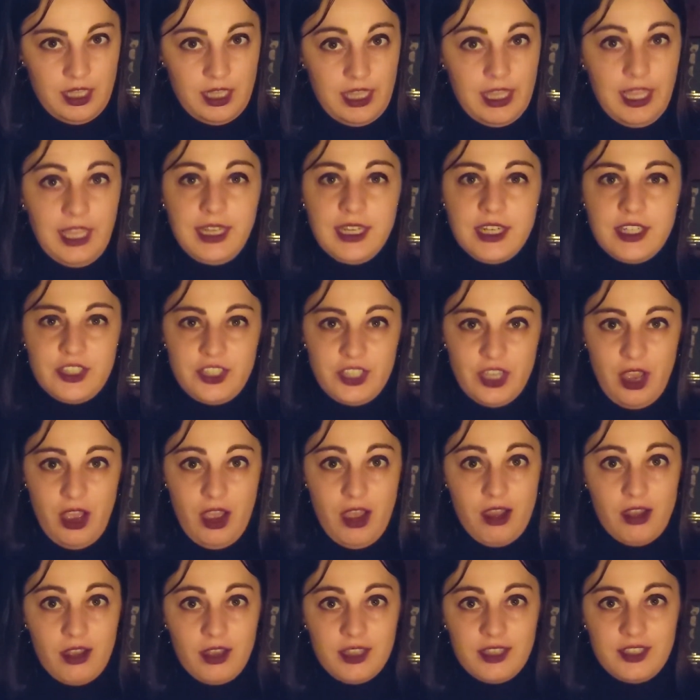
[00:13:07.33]
In a
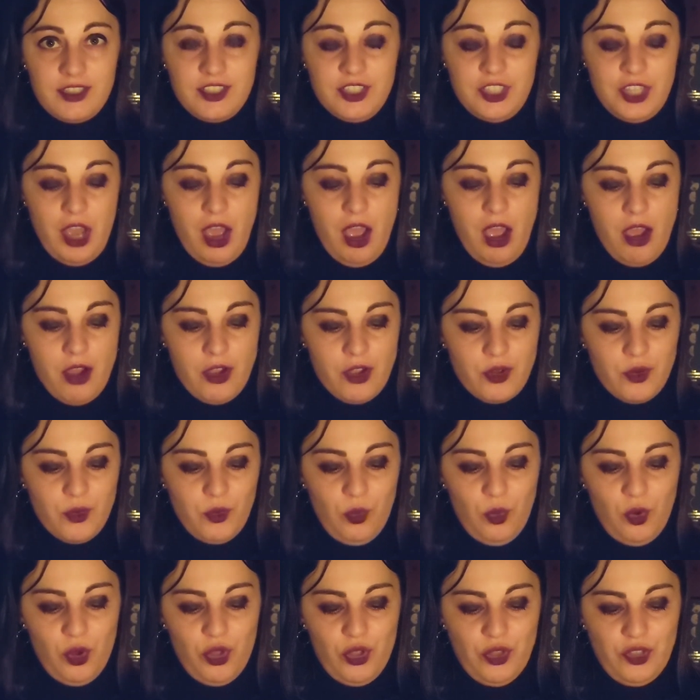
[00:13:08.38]
dark,
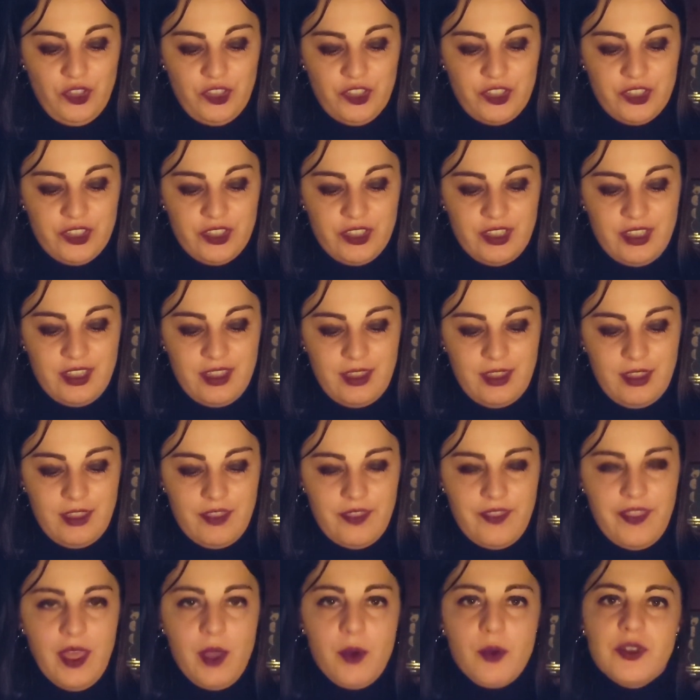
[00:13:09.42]
dark wood
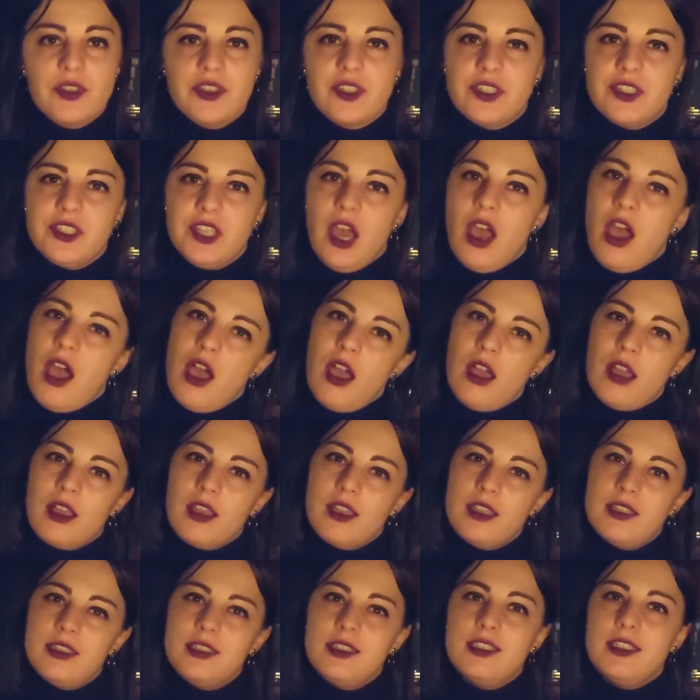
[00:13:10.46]
there was a
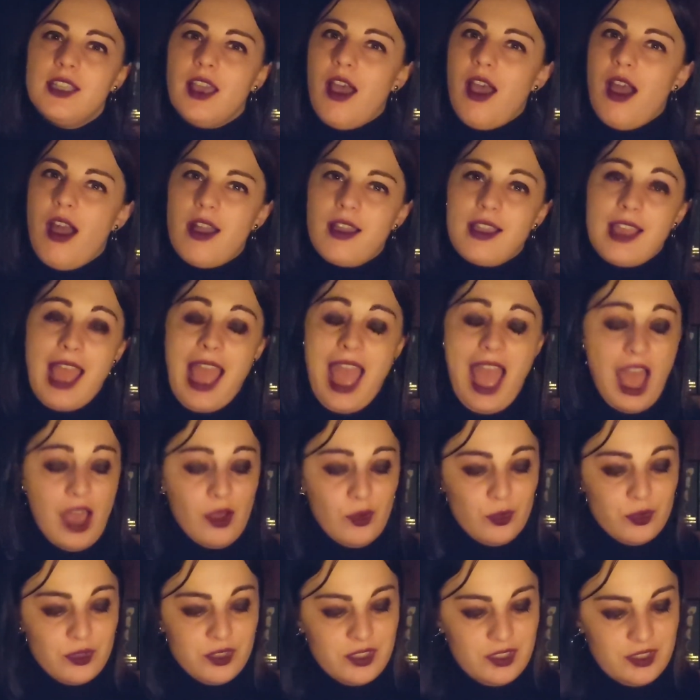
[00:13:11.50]
dark, dark
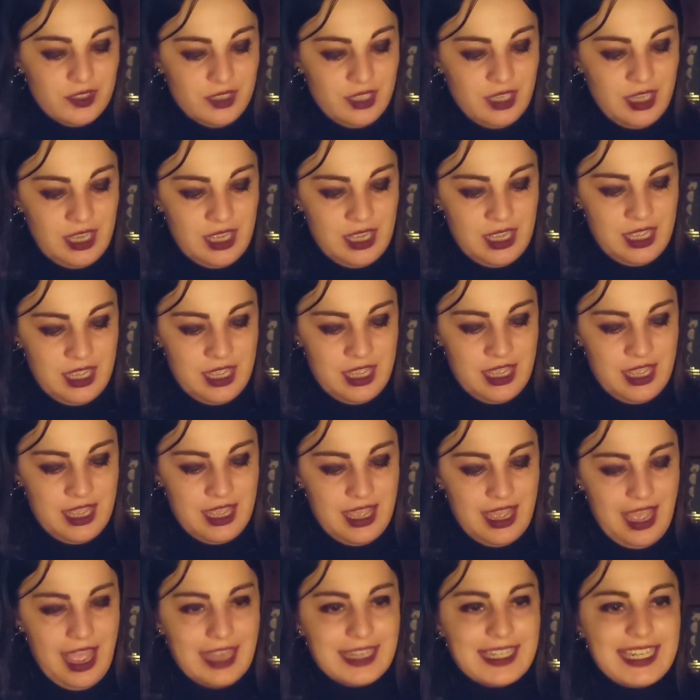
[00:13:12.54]
house,
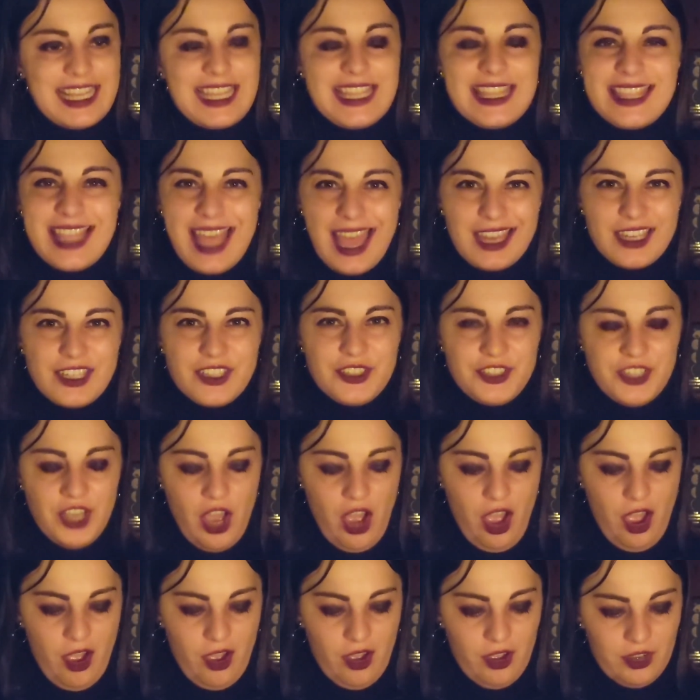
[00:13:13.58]
and in that
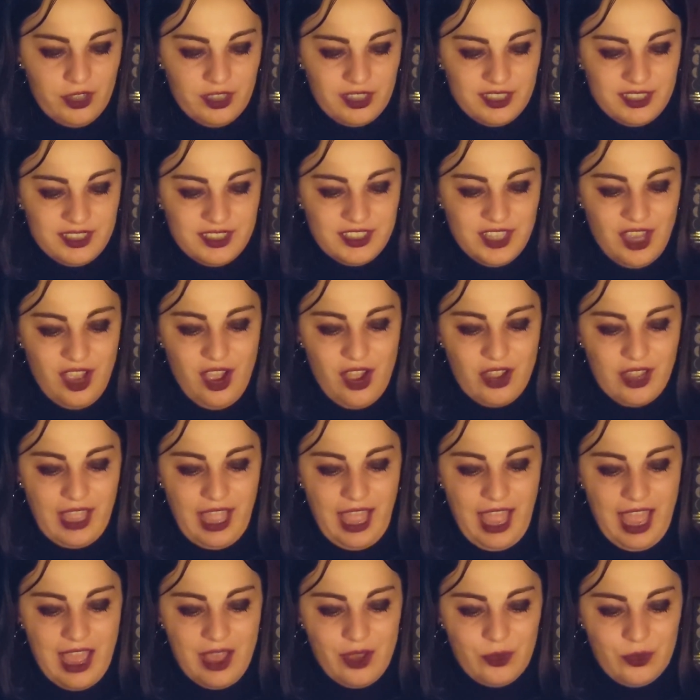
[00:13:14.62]
dark, dark
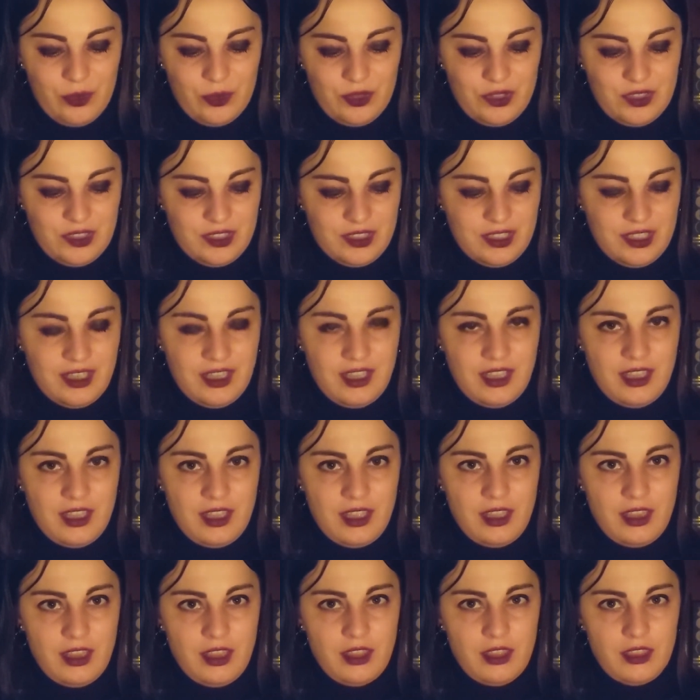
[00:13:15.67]
house
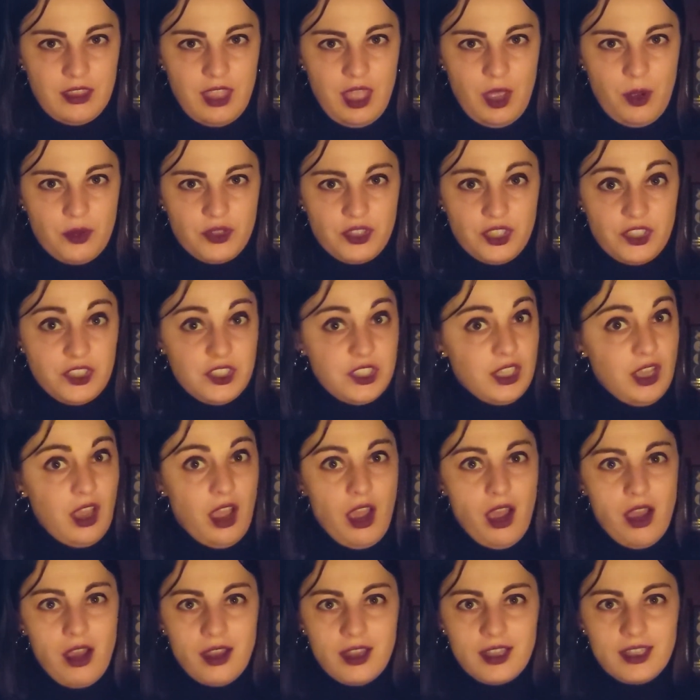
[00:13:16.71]
there was a
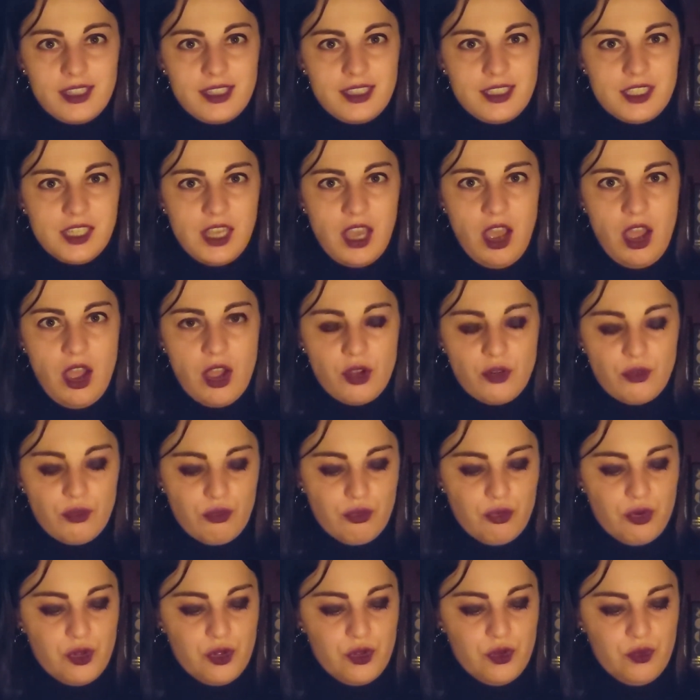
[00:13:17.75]
dark, dark
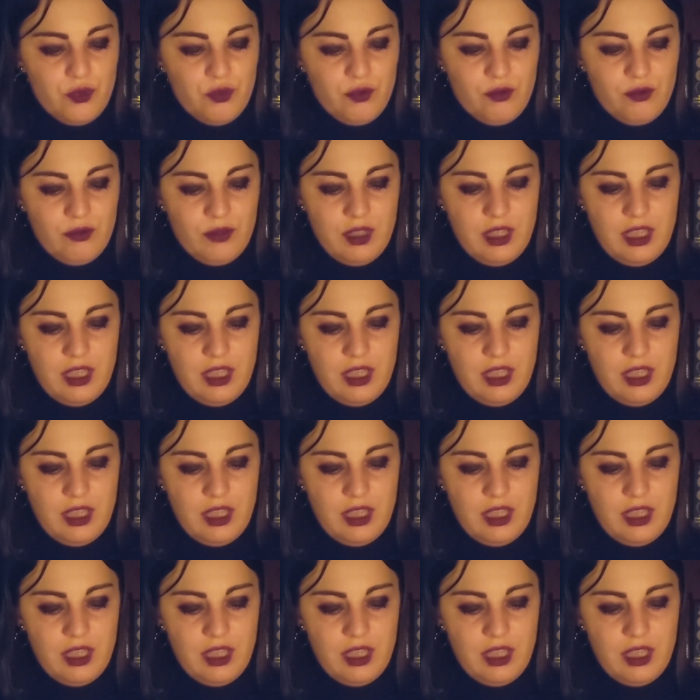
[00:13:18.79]
room,